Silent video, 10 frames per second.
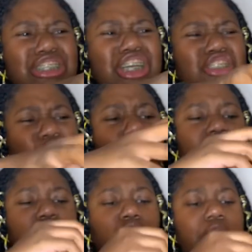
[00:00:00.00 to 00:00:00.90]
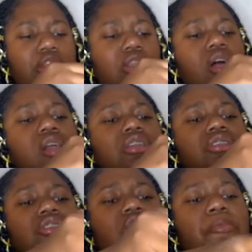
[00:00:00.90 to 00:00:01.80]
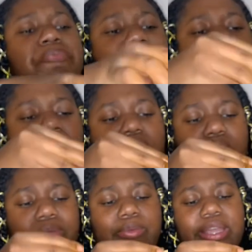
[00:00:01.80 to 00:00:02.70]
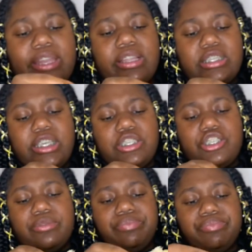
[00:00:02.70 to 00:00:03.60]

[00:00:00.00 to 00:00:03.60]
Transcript: because you want to and, you know, want to get that attention.